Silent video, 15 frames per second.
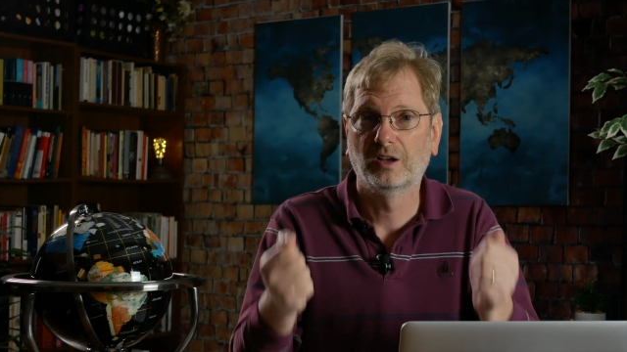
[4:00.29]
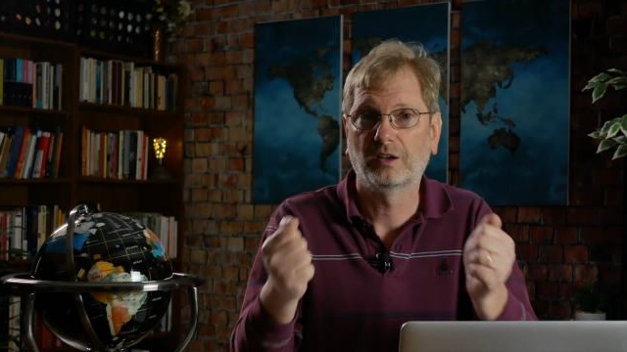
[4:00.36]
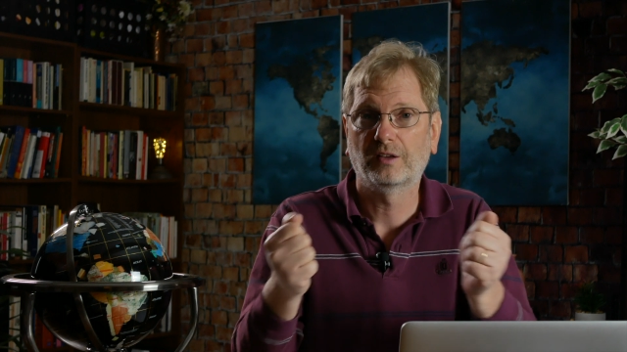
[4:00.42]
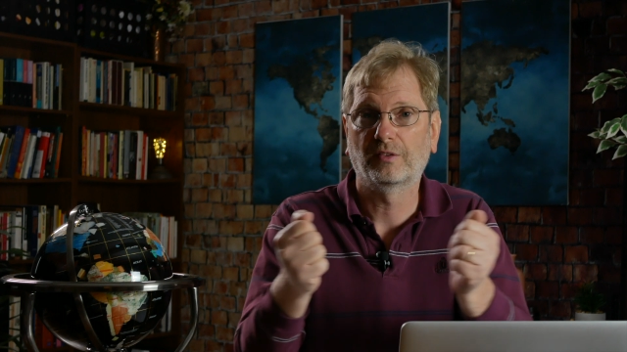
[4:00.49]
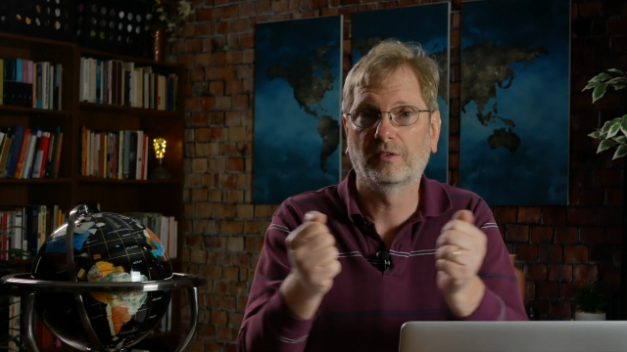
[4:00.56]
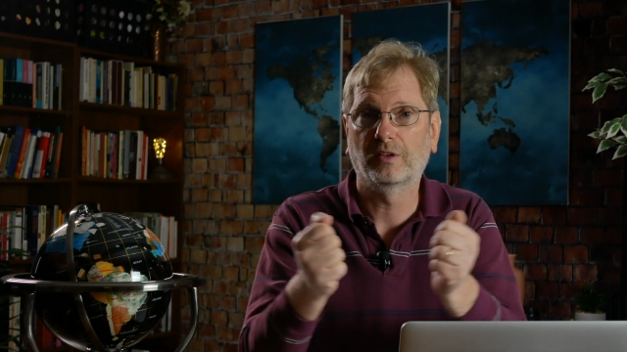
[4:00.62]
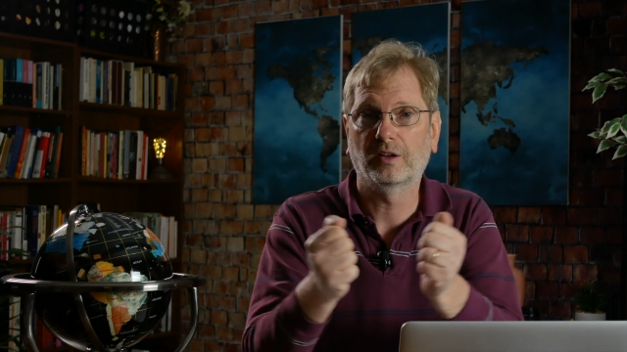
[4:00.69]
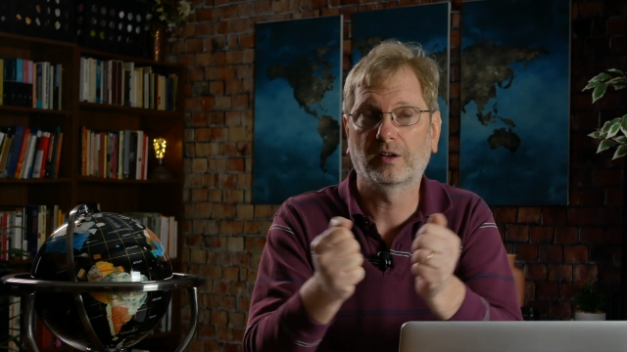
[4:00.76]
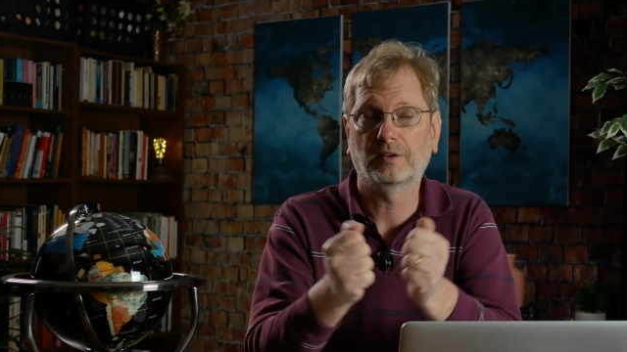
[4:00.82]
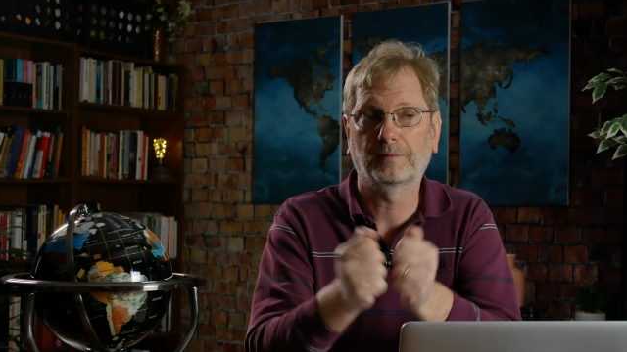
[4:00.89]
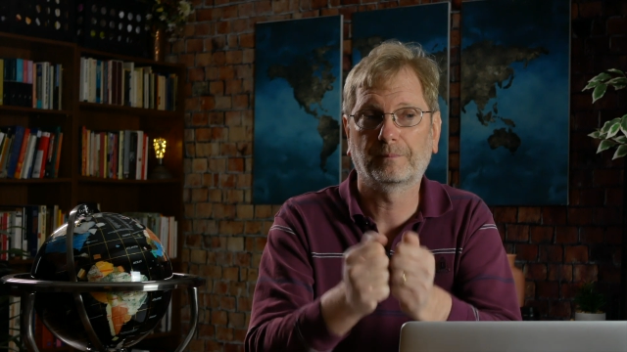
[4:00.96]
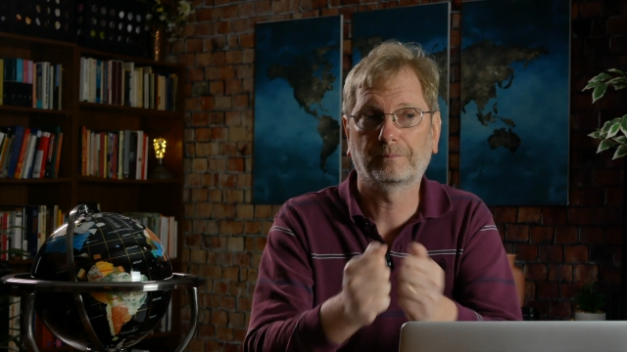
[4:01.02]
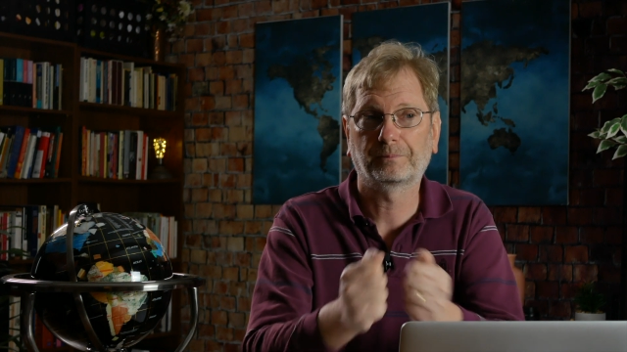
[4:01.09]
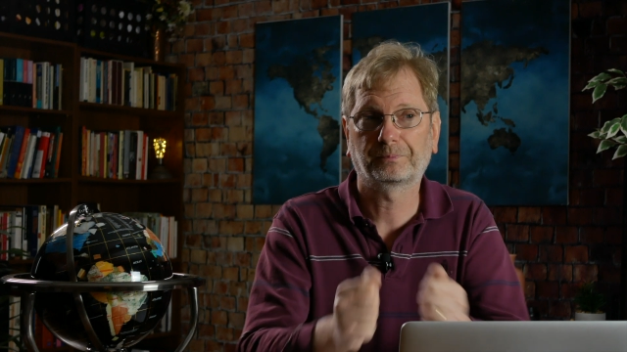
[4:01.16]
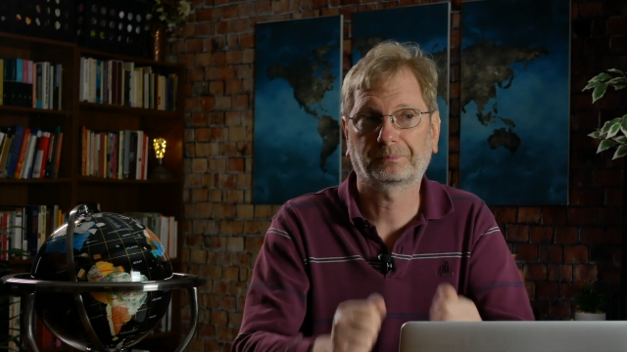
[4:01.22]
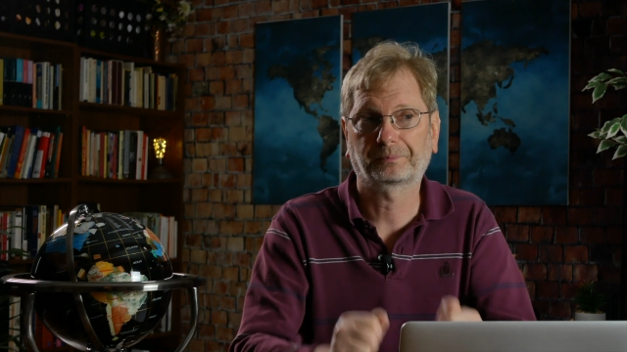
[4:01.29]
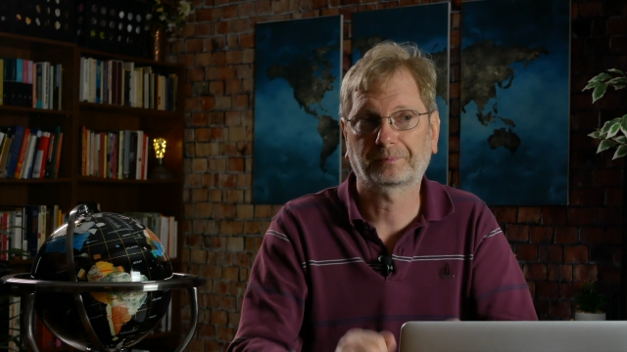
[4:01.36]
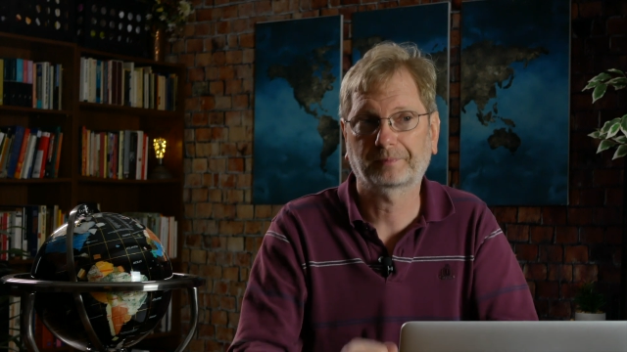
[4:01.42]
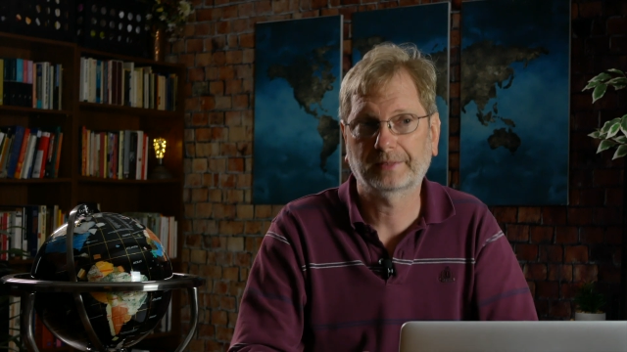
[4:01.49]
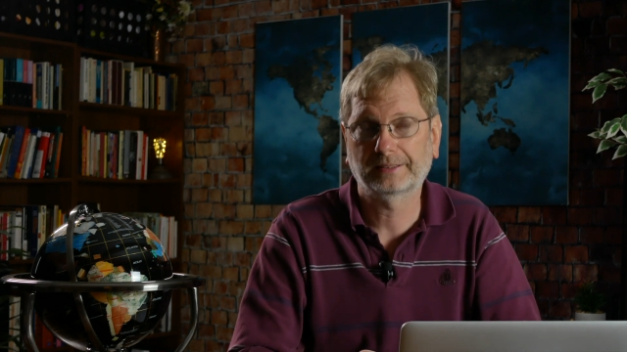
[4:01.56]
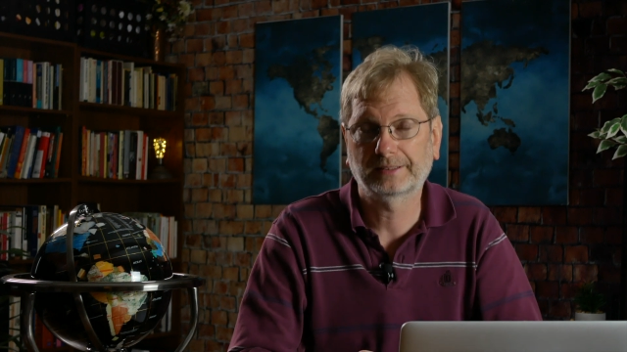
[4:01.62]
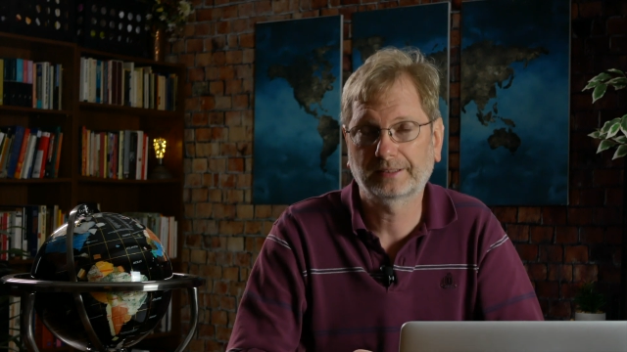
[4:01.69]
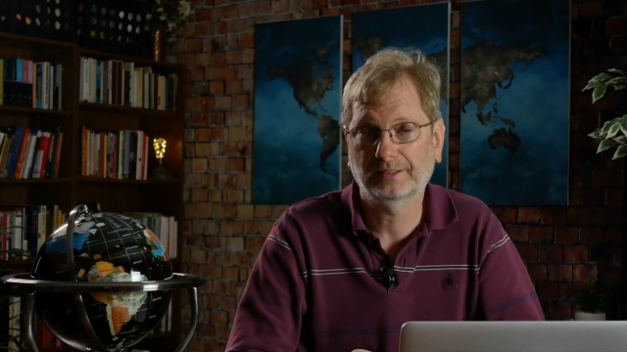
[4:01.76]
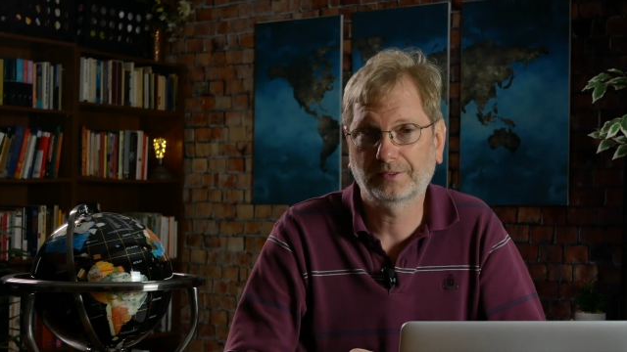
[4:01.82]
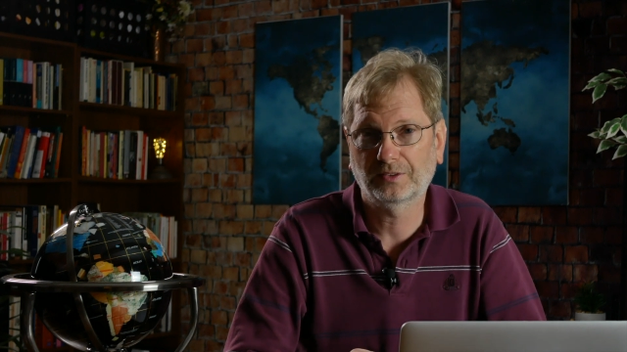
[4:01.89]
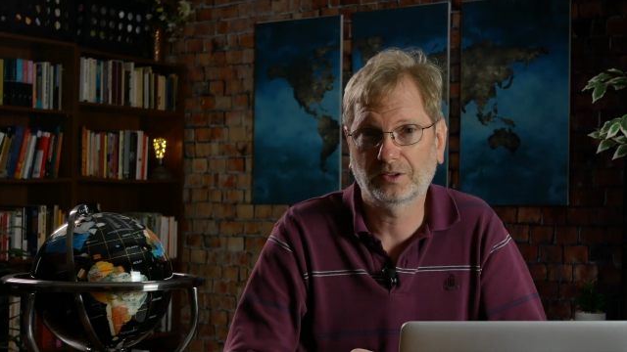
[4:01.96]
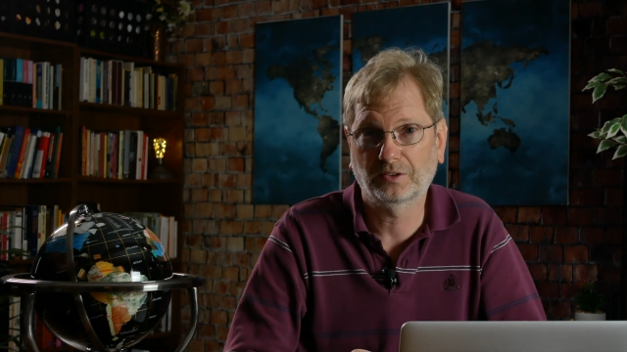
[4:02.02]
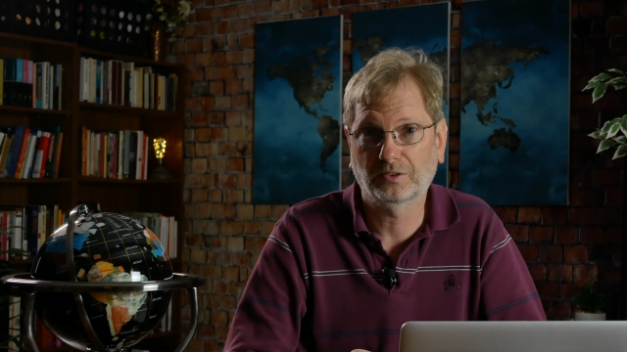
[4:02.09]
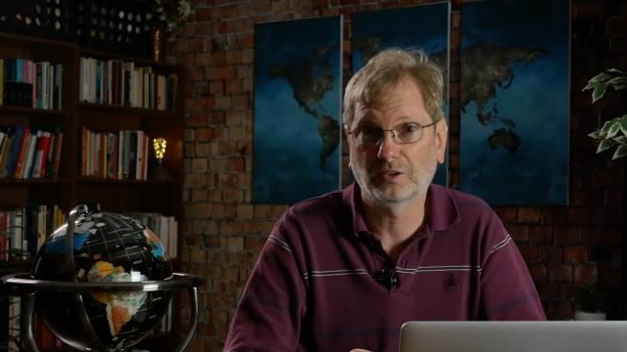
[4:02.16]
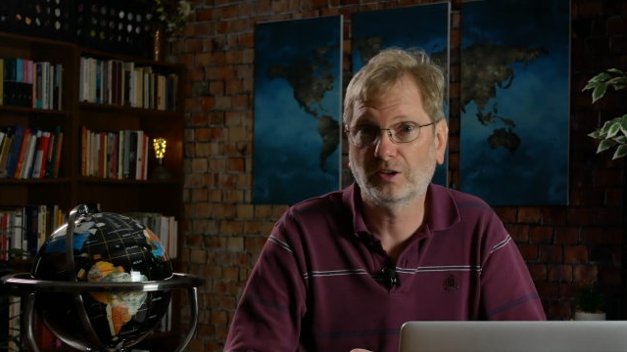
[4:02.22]
the
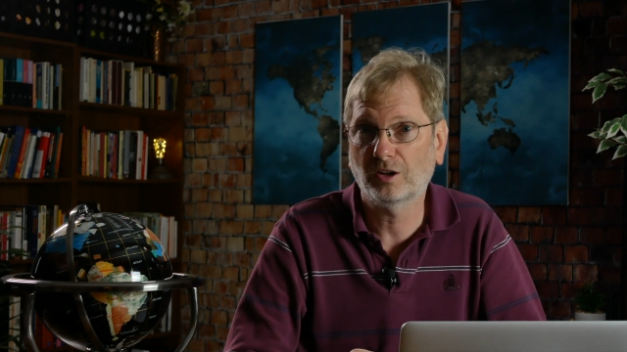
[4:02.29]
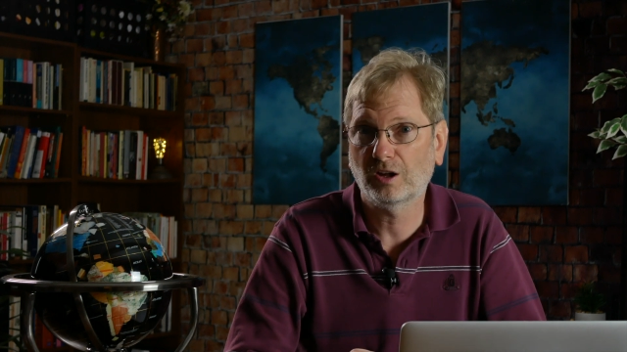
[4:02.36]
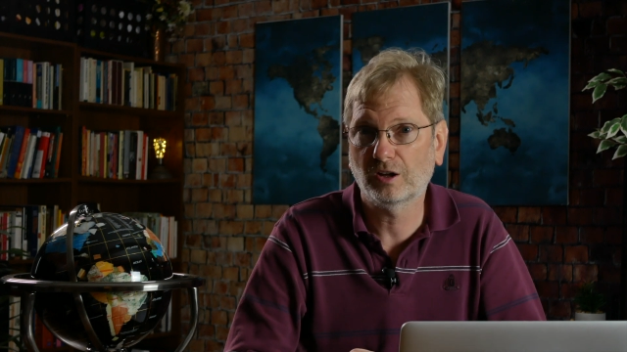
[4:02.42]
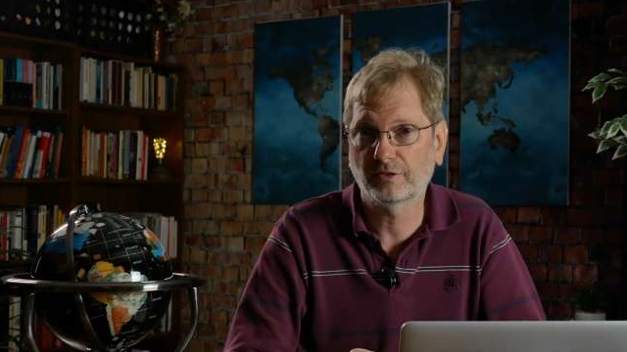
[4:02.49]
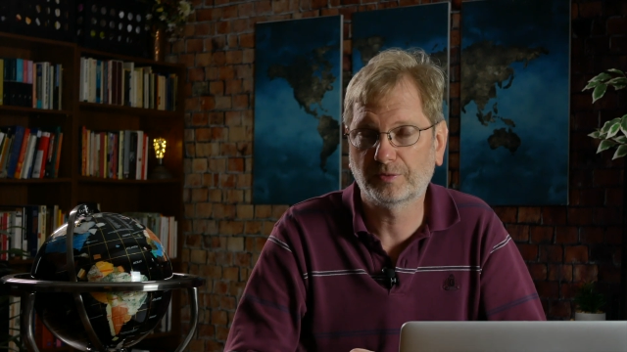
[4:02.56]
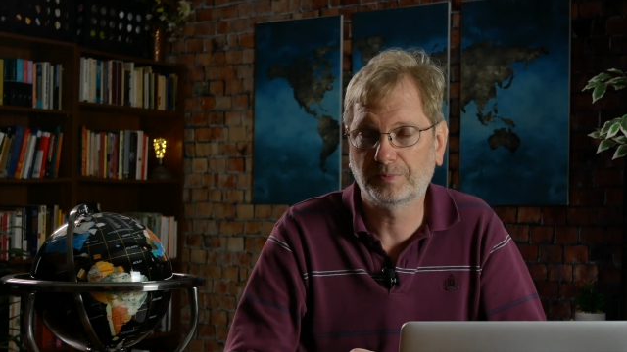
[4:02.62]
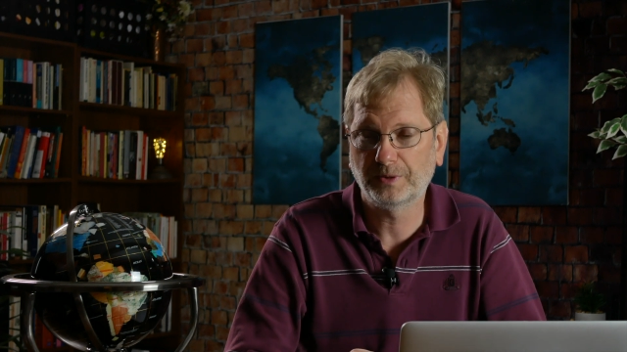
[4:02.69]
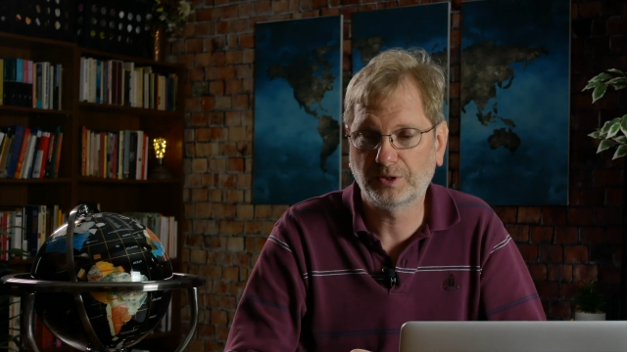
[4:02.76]
love